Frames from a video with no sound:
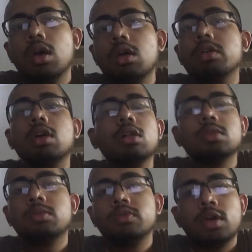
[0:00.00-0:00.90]
Recall
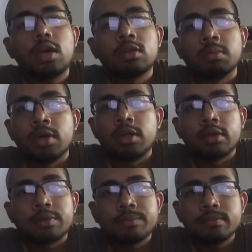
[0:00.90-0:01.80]
the movie Iron Man.
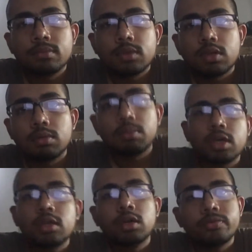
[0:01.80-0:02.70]

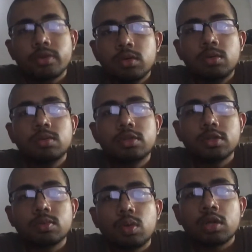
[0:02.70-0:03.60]
Many of you
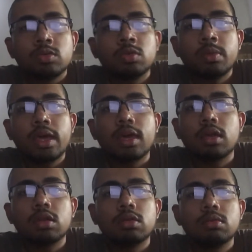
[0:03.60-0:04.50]
just want to make
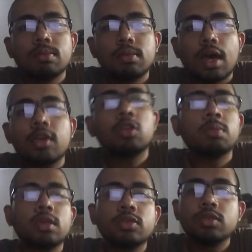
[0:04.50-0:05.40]
an Iron
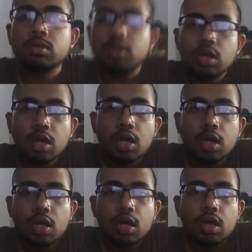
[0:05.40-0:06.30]
Man suit
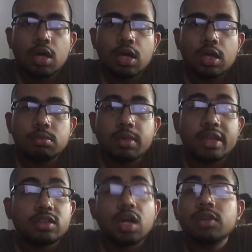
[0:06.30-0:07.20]
and
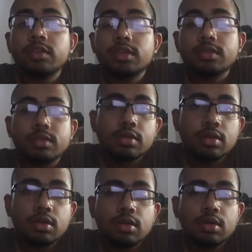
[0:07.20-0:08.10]
make Jarvis.
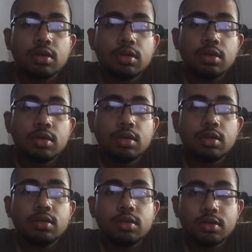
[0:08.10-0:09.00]

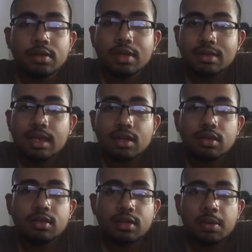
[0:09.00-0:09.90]
This is exactly
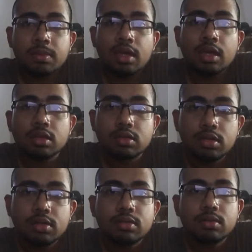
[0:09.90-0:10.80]
the same thing,
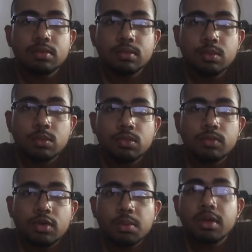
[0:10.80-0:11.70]
just
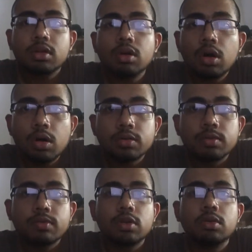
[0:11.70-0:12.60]
for a better cause,
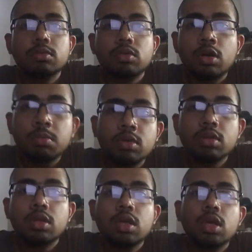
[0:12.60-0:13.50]
for a
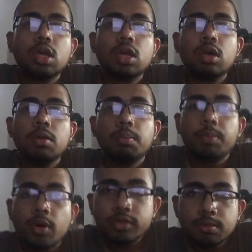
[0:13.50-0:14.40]
normal
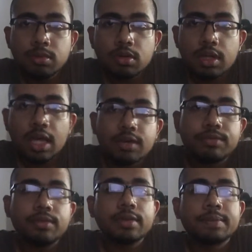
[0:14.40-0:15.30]
possible life.